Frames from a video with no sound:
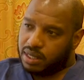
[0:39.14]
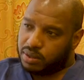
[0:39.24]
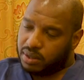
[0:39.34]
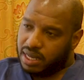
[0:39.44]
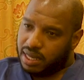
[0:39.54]

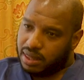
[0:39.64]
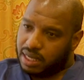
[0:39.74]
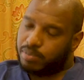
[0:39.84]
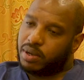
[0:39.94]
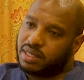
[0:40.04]
So there are
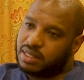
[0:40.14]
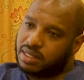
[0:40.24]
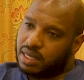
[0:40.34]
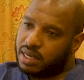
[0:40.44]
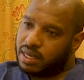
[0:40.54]
3
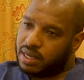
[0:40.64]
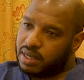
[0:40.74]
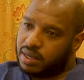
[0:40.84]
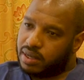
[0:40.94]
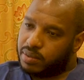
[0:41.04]
points
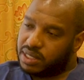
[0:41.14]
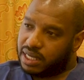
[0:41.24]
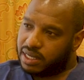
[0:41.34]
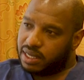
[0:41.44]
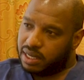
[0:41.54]
which
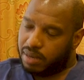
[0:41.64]
are key.